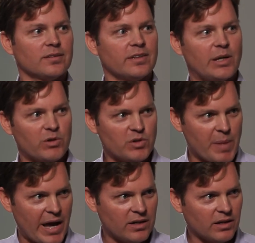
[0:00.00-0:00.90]
they were
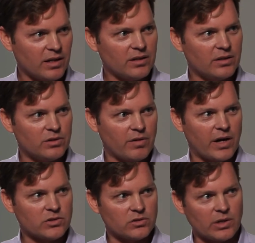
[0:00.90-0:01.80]
demanding it in
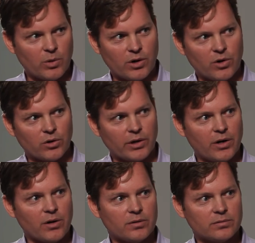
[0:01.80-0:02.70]
devices that were
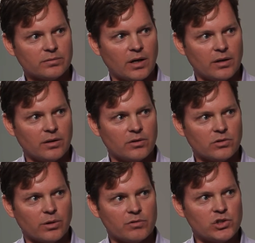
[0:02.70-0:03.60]
earlier on the
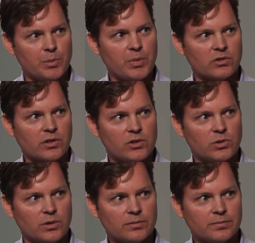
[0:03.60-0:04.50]
sort of shipping
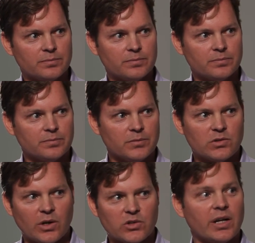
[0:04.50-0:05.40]
schedule. Mm -hmm.
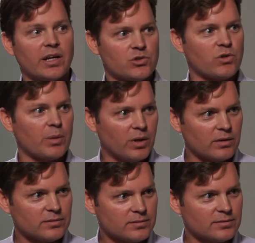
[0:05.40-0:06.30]
So I was getting in trouble
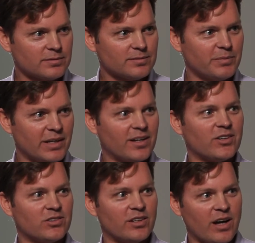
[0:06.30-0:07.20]

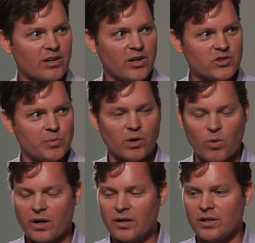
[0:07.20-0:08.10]
because the customer
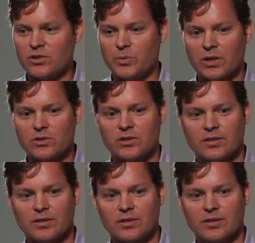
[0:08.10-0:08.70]
wanted it too much.